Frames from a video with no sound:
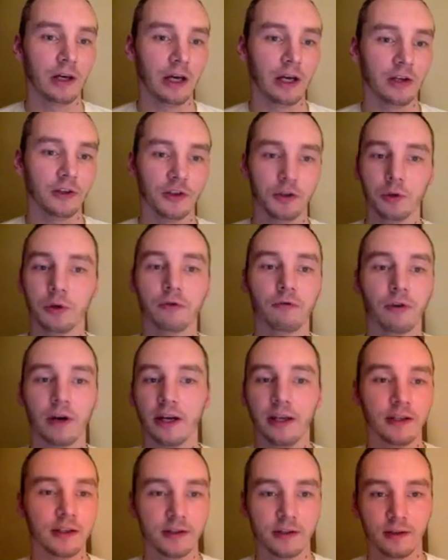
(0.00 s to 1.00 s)
So you can
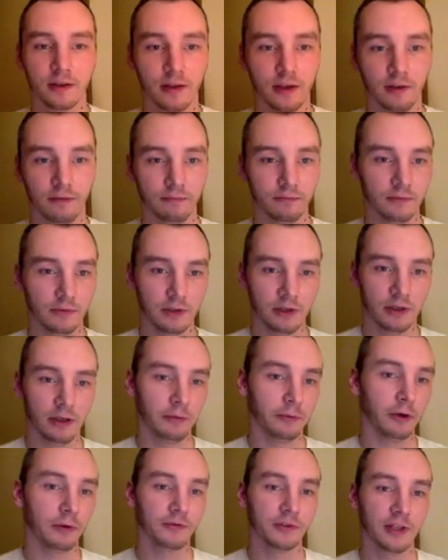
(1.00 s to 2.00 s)
write, I mean
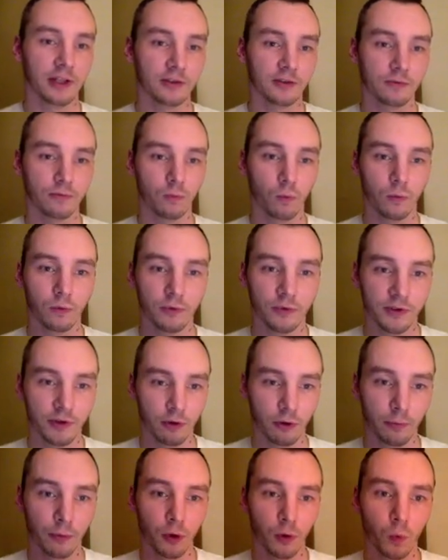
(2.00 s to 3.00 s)
obviously that's
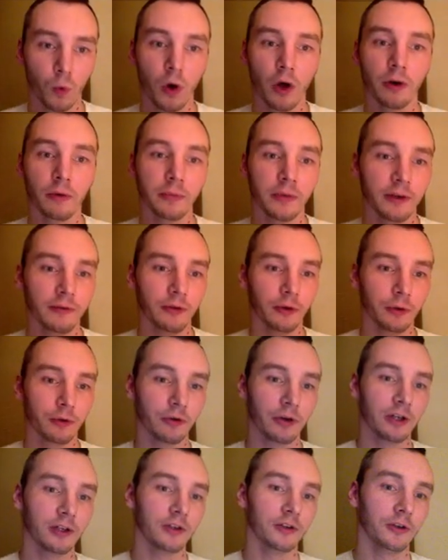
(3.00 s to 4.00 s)
0.1, but if you're
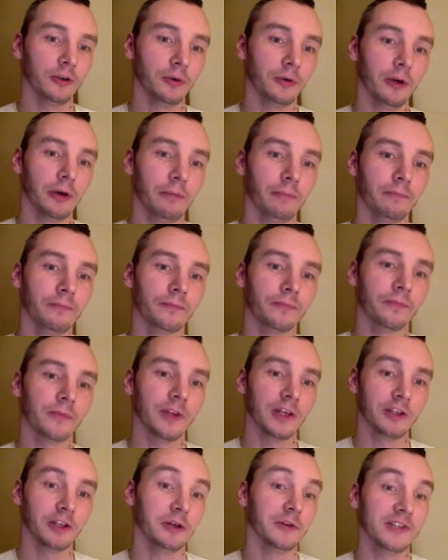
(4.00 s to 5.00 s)
trying to do,
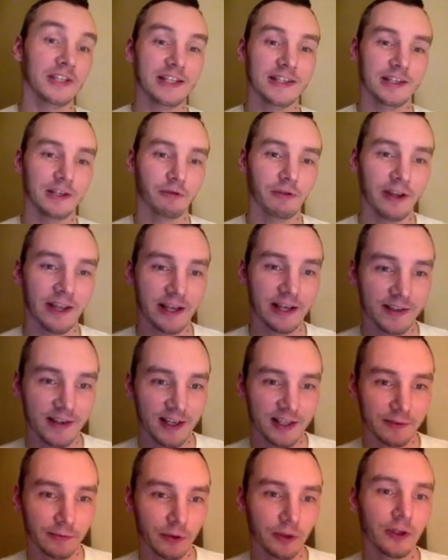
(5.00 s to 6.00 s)
it's easy to write that as a
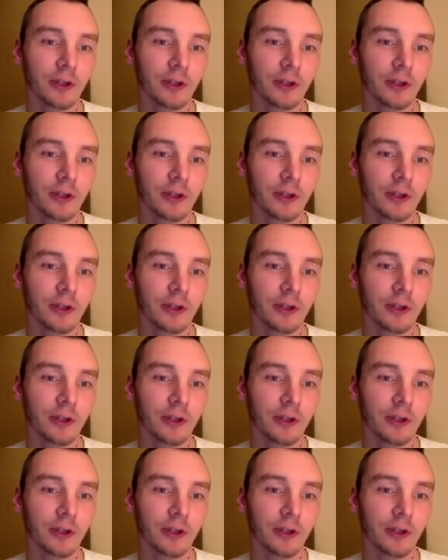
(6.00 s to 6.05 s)
decimal.